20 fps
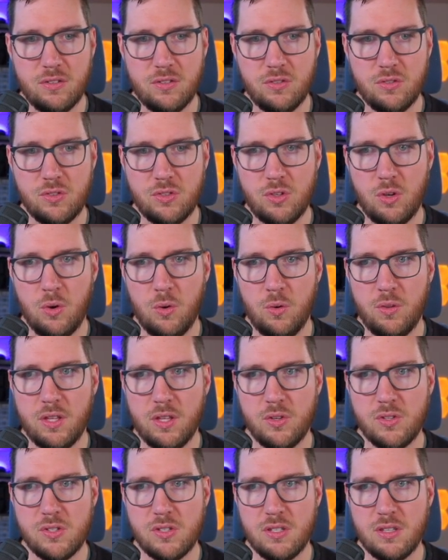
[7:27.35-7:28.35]
So
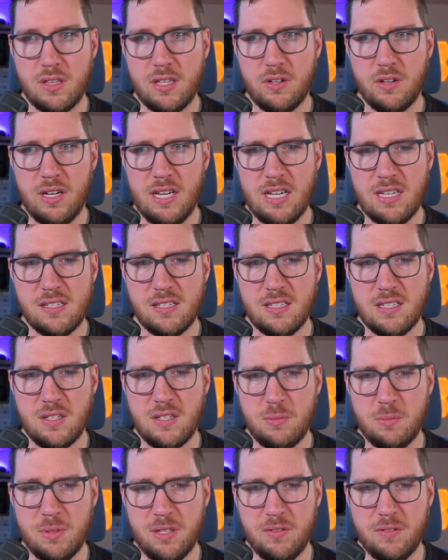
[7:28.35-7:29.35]
there's, there is a
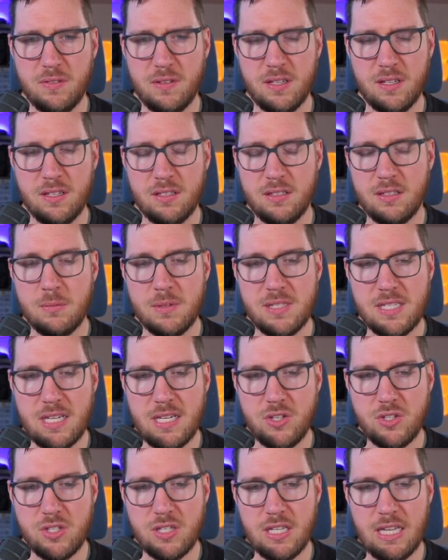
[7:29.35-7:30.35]
little bit of a
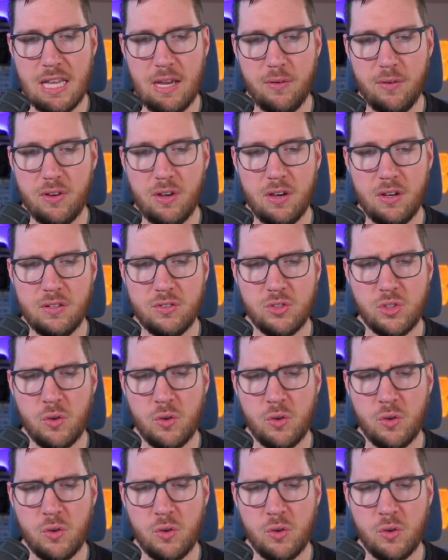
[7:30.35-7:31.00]
limitation in that regard.